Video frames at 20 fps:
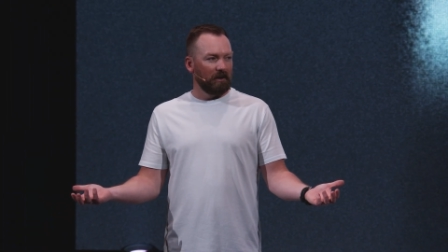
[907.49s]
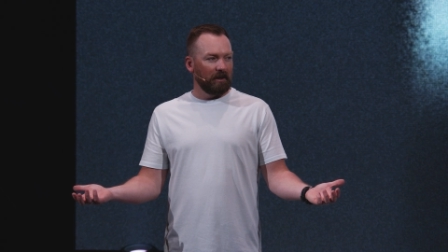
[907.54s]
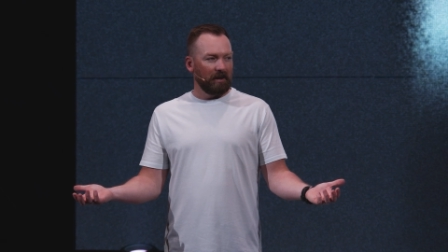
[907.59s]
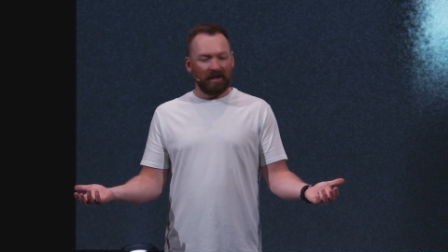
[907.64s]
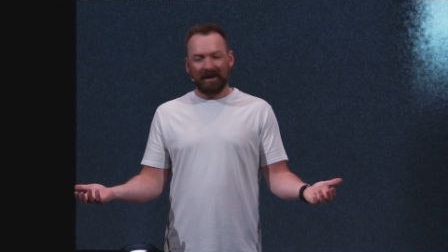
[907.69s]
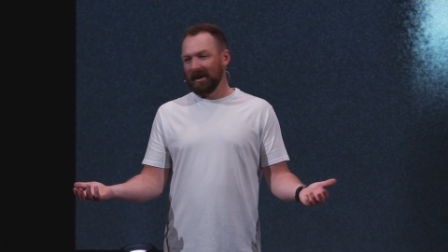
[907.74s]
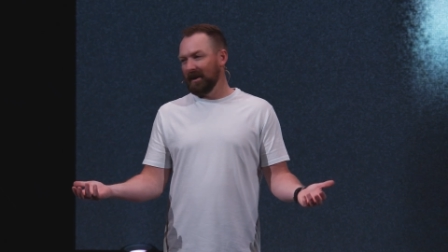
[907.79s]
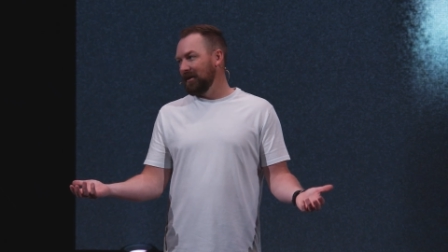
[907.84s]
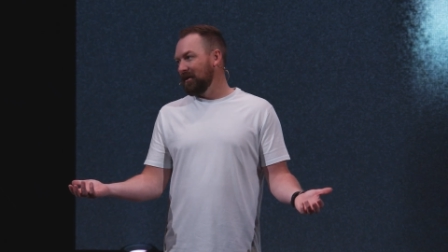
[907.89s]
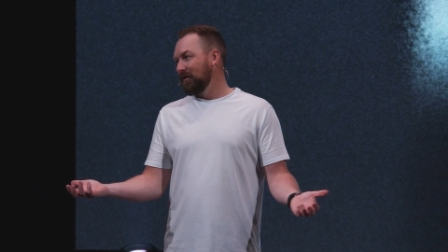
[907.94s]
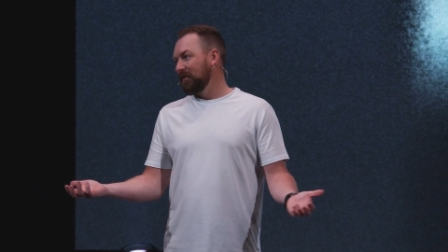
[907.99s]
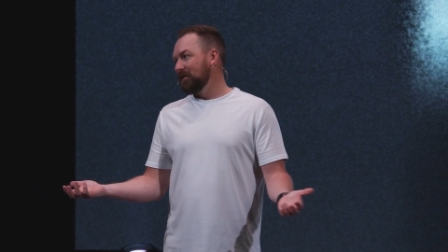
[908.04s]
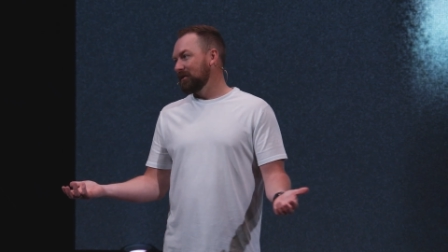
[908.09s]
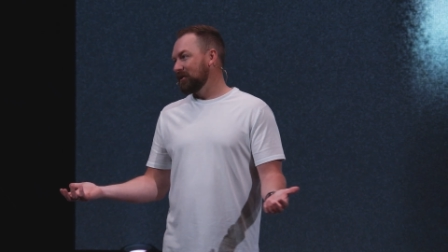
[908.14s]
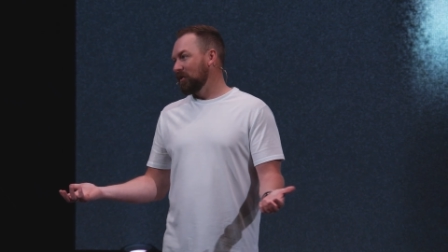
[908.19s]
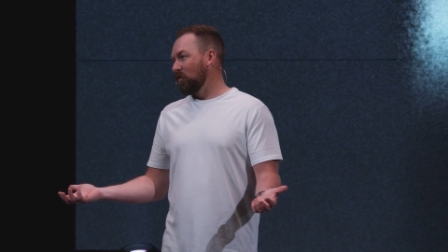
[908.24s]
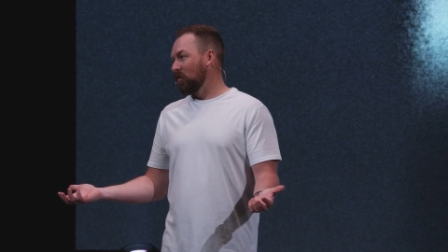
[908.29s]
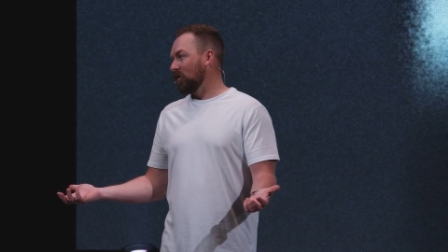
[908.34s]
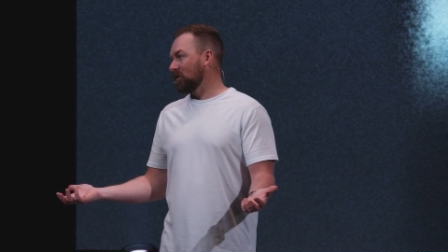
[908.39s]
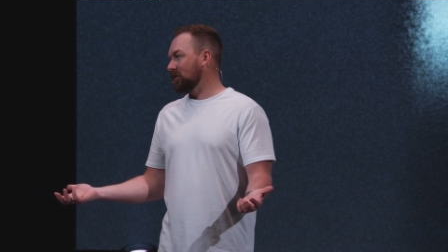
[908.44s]
and I know there's
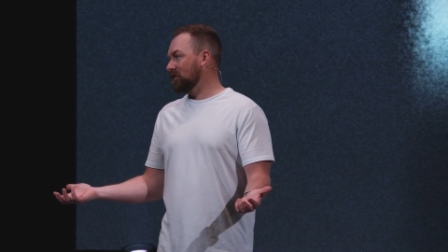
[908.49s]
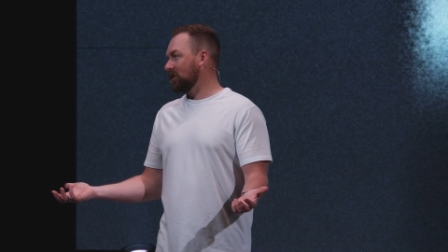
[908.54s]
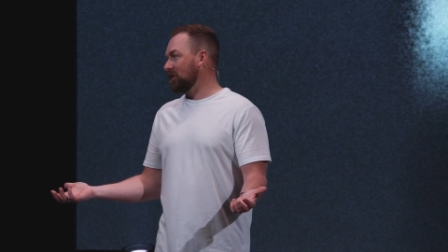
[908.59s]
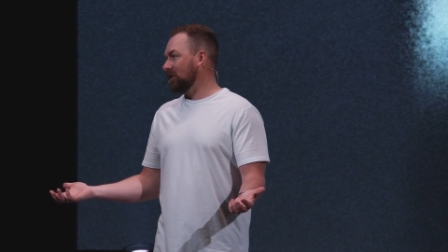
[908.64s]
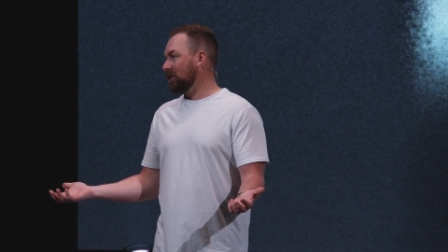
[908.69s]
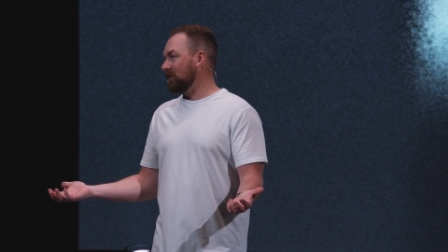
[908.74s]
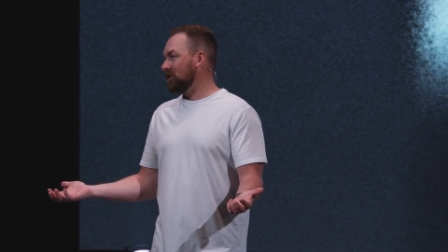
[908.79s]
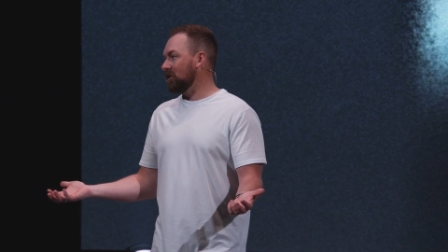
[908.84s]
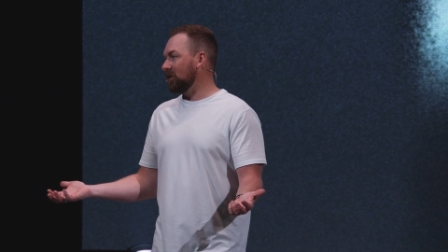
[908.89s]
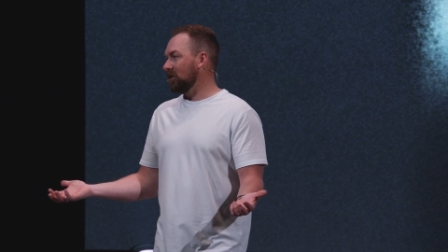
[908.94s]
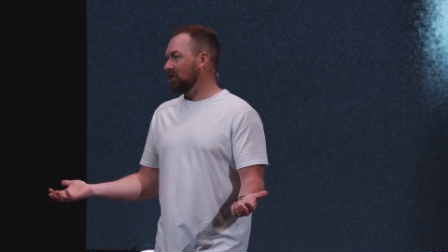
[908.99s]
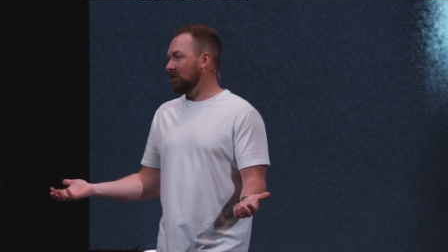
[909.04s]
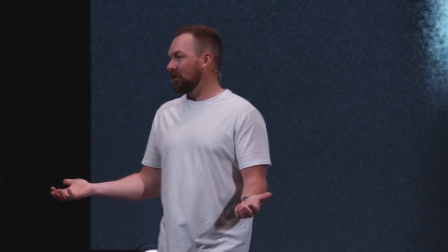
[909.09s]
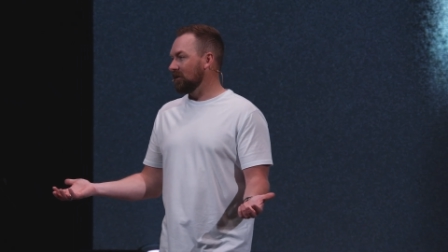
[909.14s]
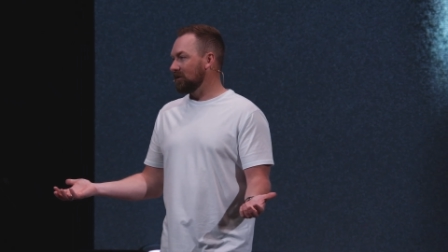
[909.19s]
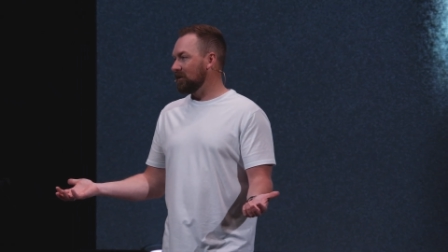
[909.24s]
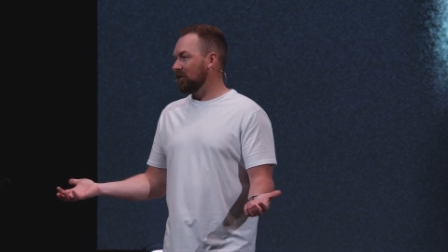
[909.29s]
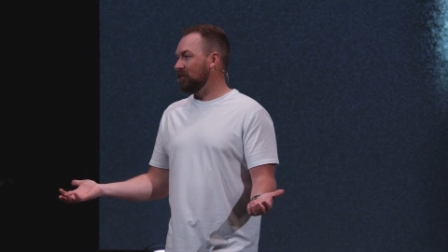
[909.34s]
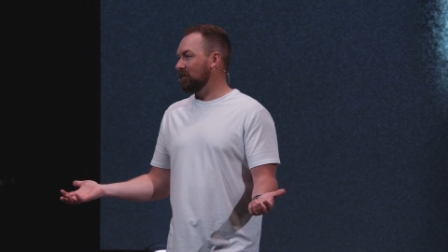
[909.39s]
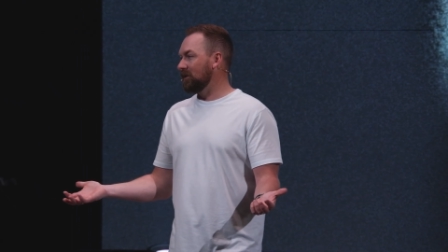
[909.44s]
a worse condition
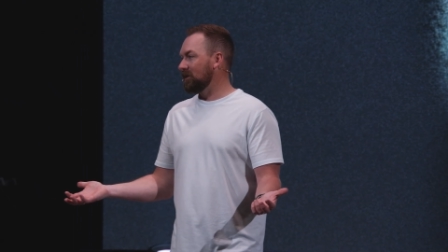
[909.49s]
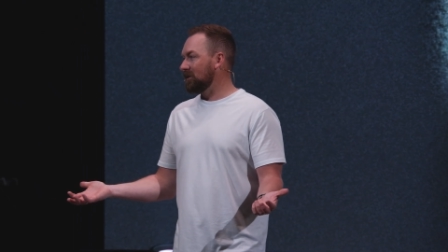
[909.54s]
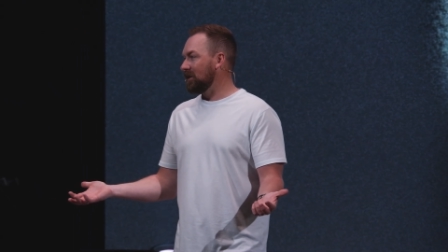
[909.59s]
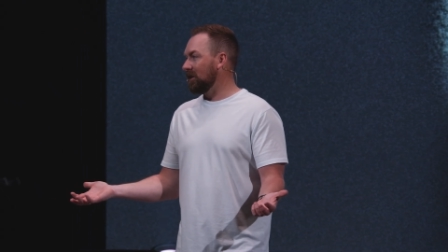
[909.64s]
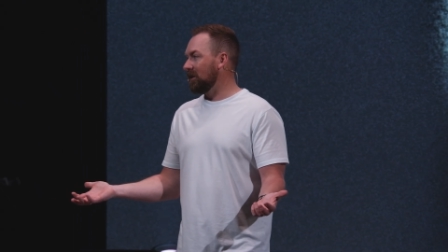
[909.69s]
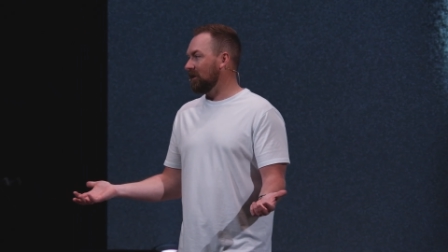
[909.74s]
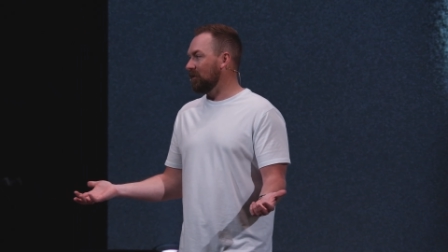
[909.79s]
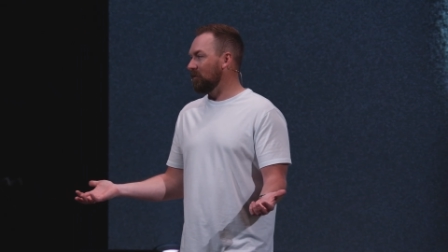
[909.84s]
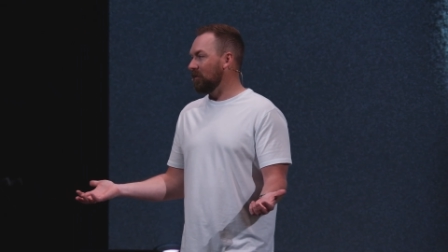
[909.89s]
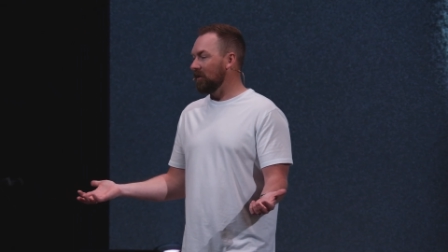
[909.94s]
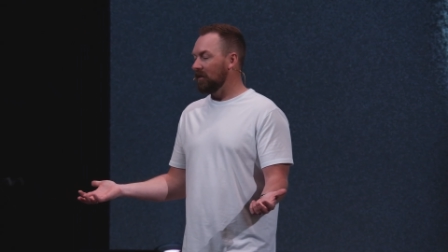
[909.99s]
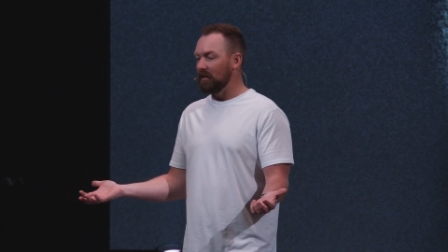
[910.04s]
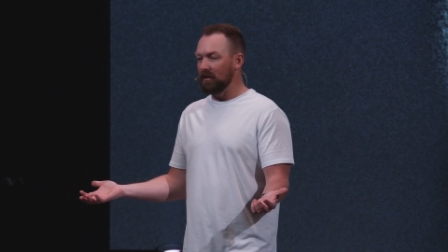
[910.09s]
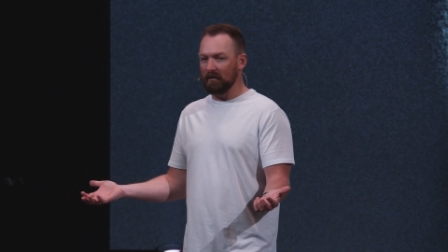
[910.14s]
that someone's dealing with